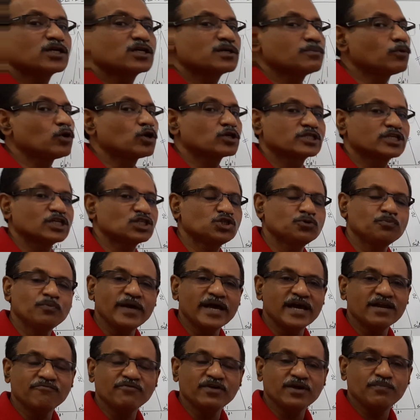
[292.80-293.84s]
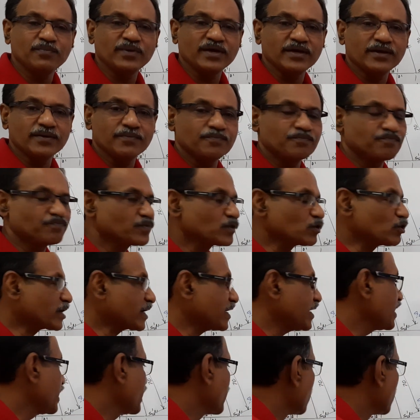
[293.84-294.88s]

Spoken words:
to both HP and VP. Okay,